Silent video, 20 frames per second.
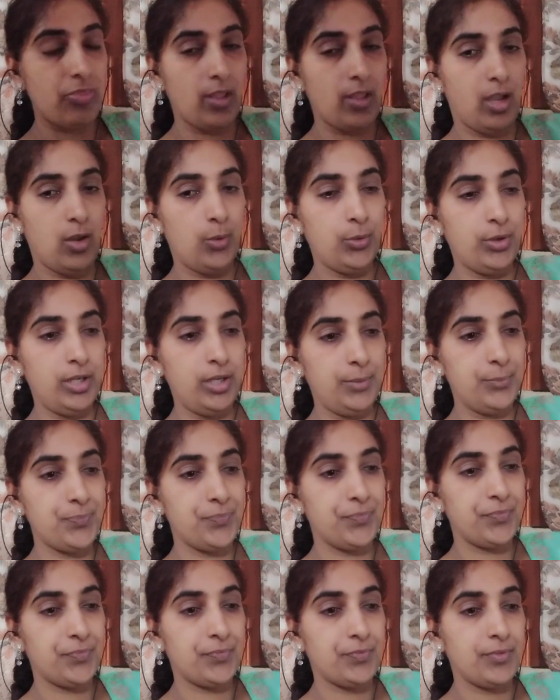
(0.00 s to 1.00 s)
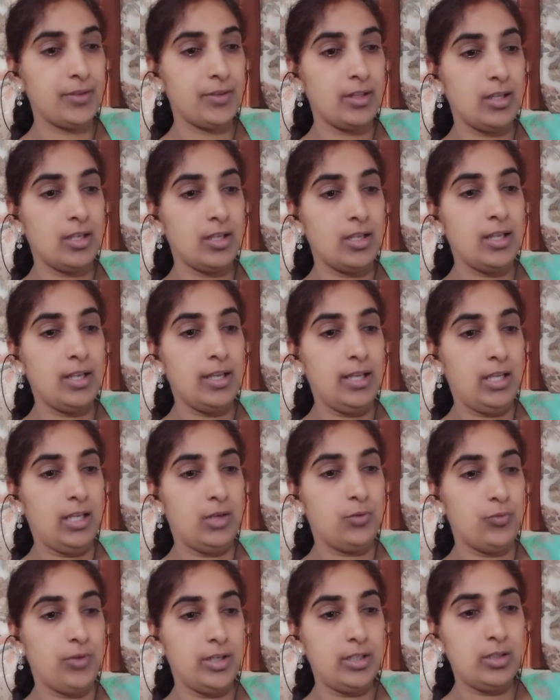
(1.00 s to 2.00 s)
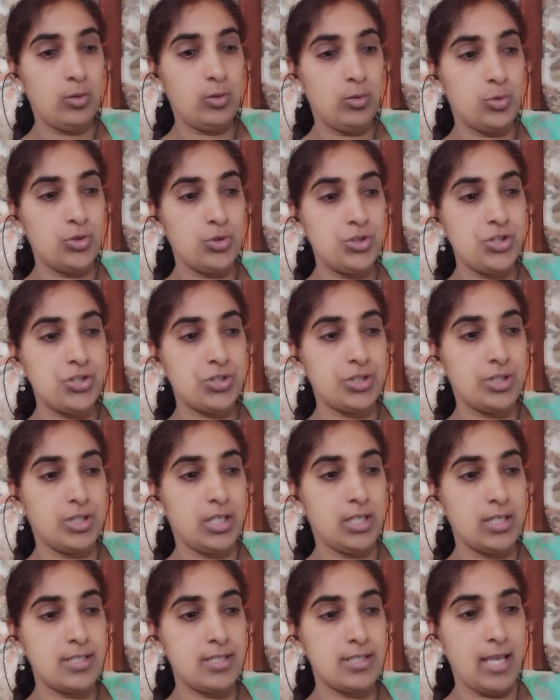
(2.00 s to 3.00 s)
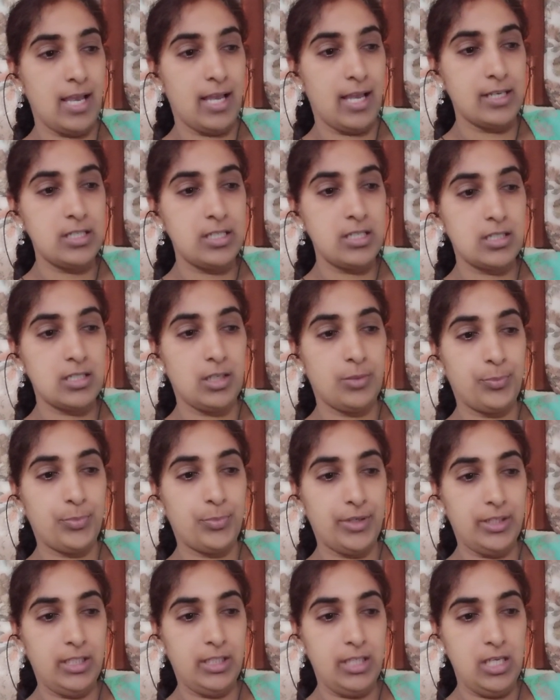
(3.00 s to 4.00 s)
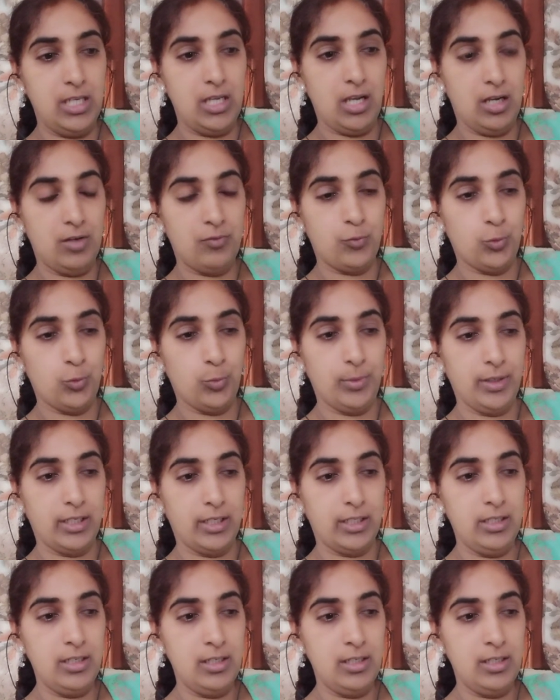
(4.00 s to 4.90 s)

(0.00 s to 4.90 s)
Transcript: Okay. In one coach, there sat a pretty young woman